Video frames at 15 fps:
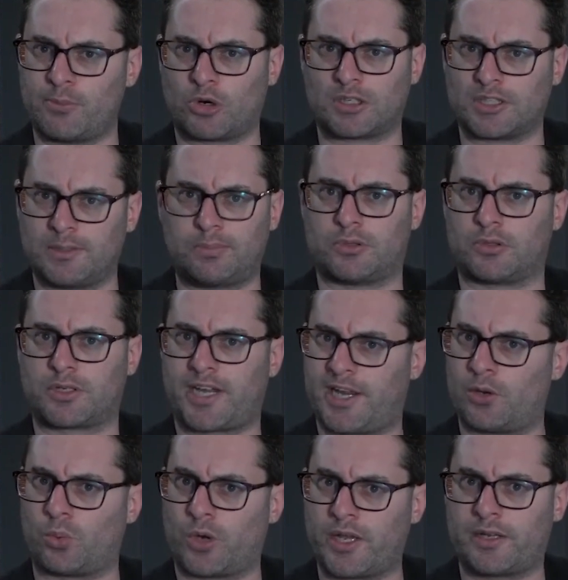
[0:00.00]
more liberal
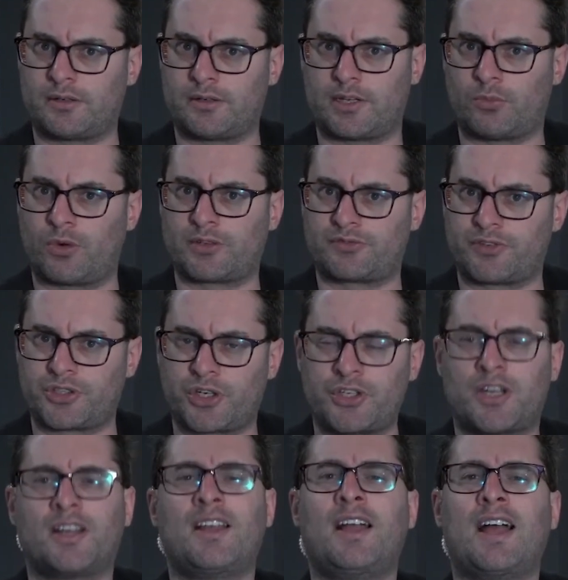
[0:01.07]
can't win in West
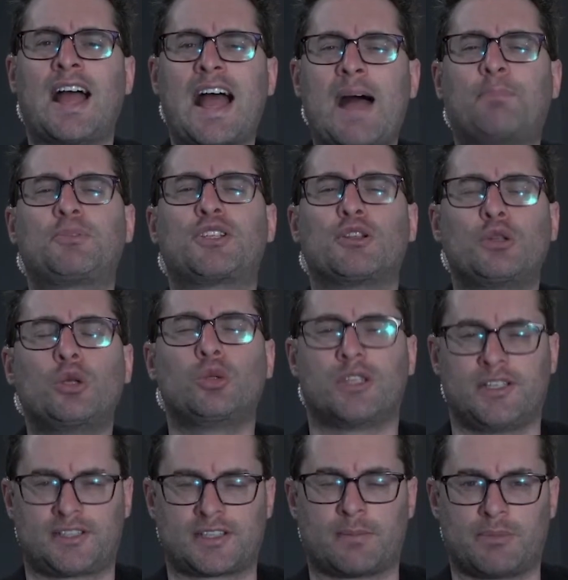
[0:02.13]
Virginia.
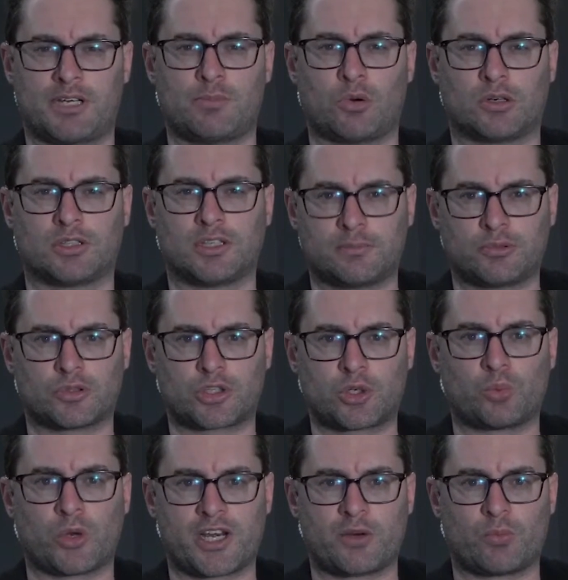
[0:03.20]
Absolutely, somebody more liberal could
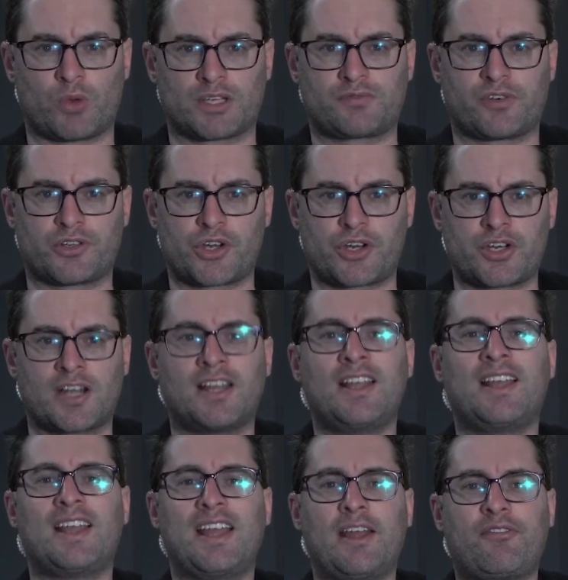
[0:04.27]
win in West Virginia
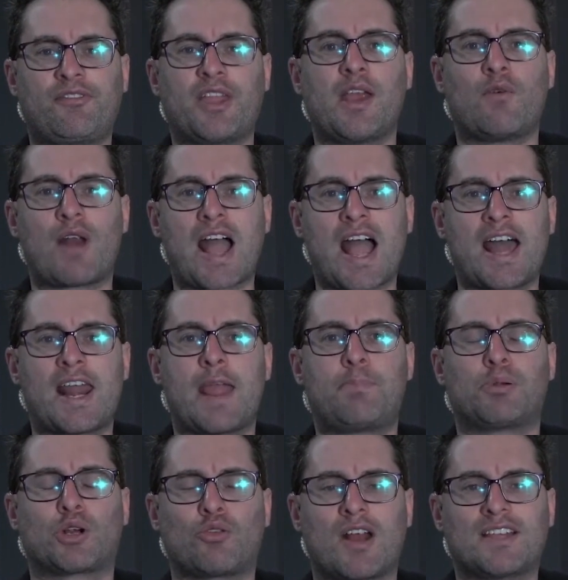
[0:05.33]
if they ran a
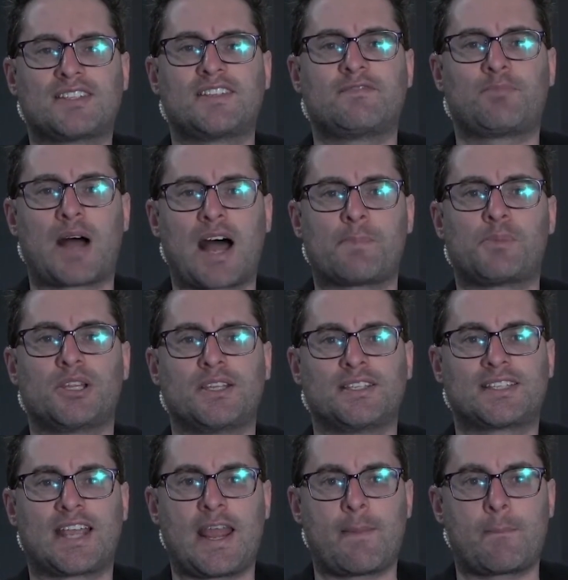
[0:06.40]
progressive populist
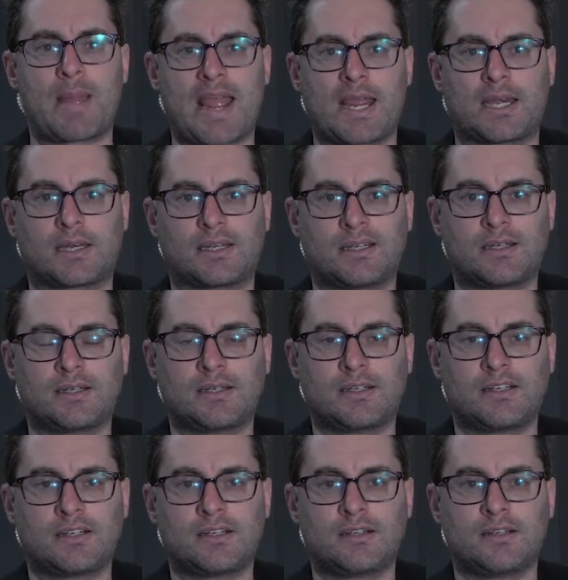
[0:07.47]
campaign.
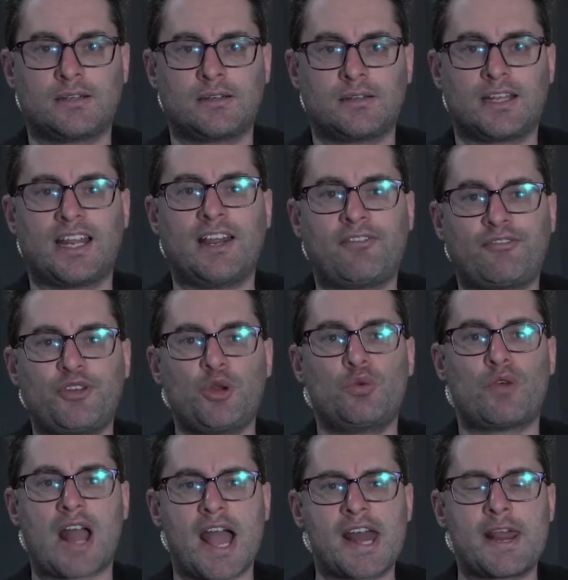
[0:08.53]
If you
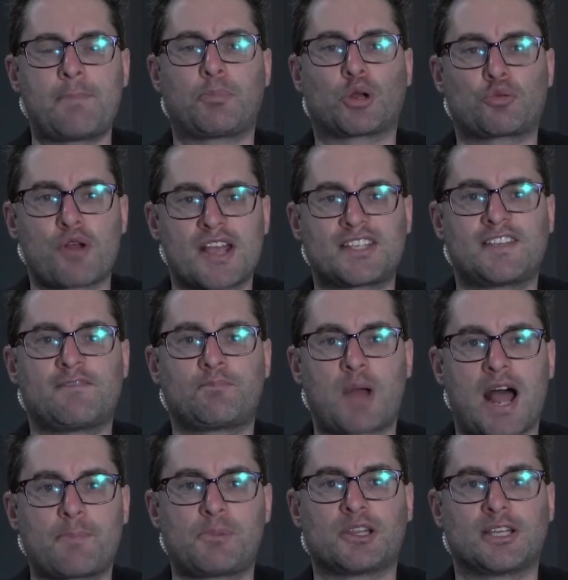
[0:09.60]
ran a progressive
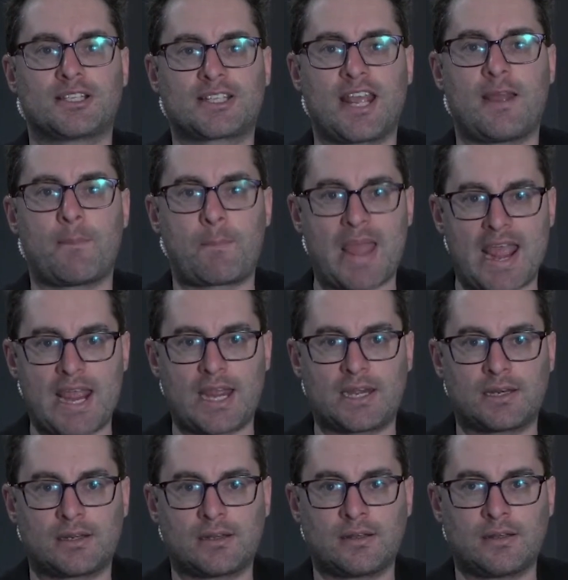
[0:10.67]
populist
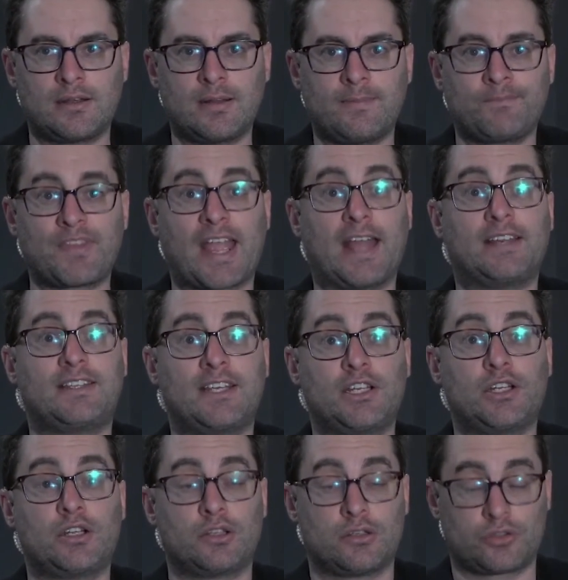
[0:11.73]
campaign and did